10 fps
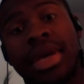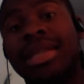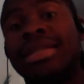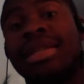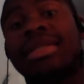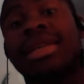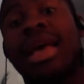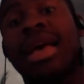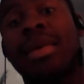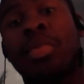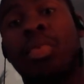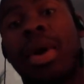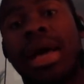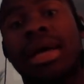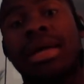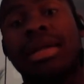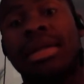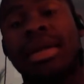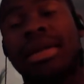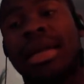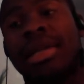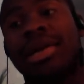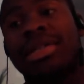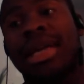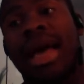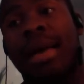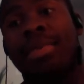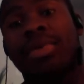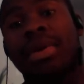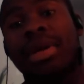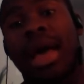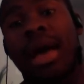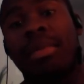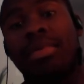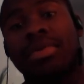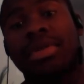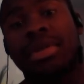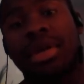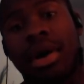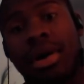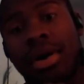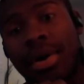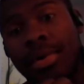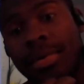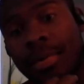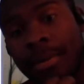is the same way that there's a gap between the admirals and the Yonko.